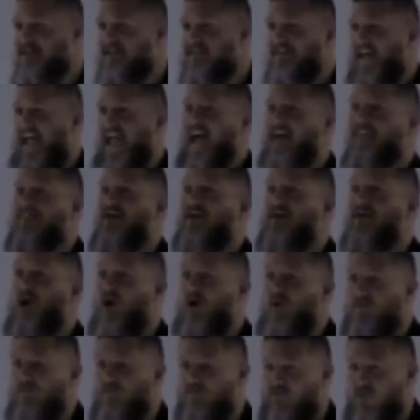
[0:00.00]
They had their
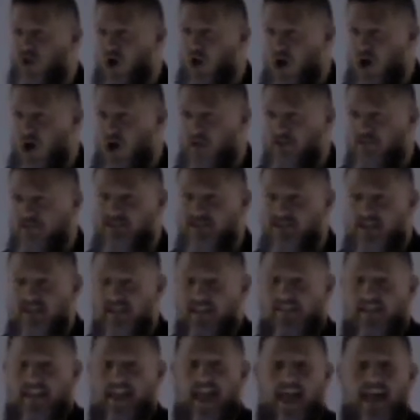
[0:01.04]
own flaws.
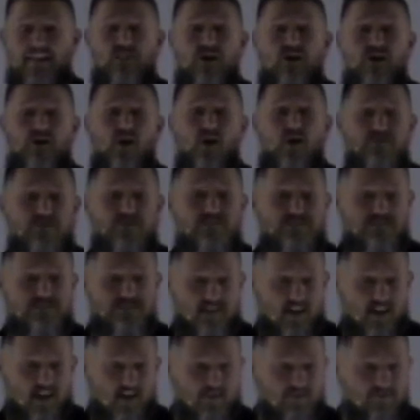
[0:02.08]
They had their own
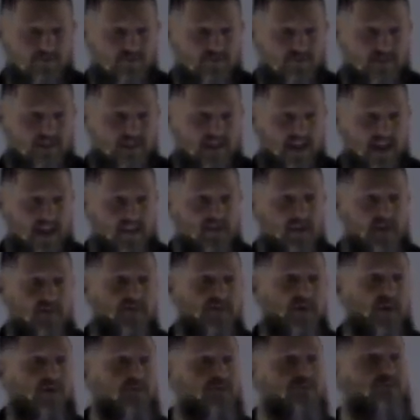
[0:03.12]
stuff. And they
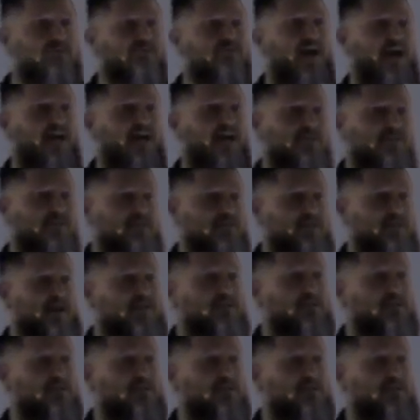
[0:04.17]
felt threatened by the